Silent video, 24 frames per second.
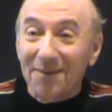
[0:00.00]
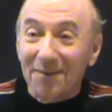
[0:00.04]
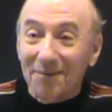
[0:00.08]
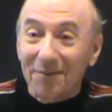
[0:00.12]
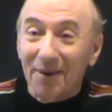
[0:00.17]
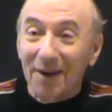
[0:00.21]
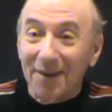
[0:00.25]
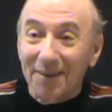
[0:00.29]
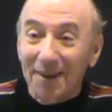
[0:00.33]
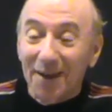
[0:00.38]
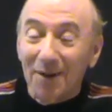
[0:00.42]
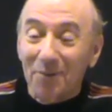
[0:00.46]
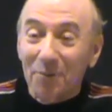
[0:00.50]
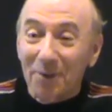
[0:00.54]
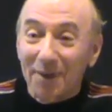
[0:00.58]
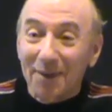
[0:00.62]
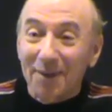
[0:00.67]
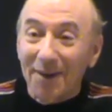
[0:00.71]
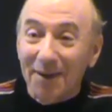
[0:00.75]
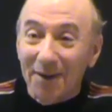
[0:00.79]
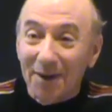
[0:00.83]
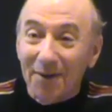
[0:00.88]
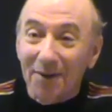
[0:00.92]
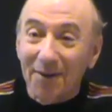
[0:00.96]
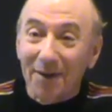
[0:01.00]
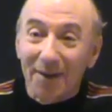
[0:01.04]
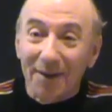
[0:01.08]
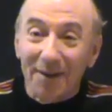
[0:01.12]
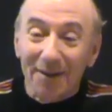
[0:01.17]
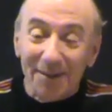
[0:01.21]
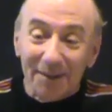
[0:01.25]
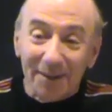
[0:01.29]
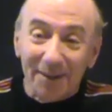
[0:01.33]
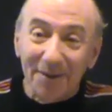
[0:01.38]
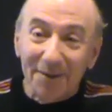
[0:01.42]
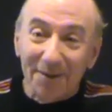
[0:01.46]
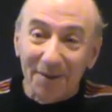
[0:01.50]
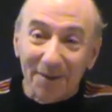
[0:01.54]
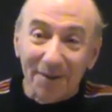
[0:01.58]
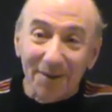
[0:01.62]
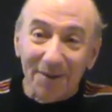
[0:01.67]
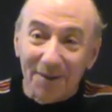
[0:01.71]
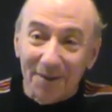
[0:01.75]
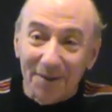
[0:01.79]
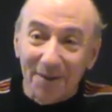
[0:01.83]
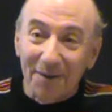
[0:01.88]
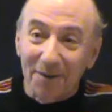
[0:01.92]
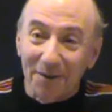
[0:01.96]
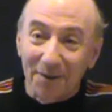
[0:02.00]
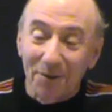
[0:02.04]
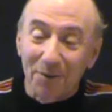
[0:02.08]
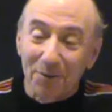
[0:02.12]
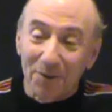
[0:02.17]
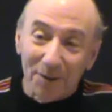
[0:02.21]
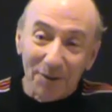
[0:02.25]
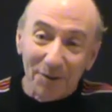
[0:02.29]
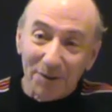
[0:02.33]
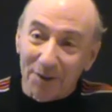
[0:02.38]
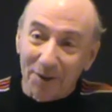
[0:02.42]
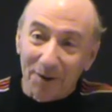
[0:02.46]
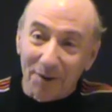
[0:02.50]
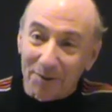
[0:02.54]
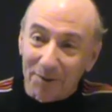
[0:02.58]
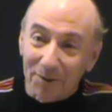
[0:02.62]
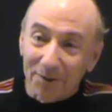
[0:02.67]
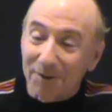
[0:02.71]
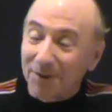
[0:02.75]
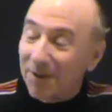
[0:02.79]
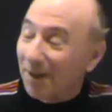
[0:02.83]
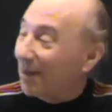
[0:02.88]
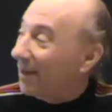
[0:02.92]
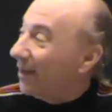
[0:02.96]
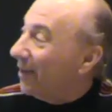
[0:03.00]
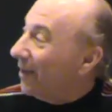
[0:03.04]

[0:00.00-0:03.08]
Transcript: find out what the area is under a unit circle, say.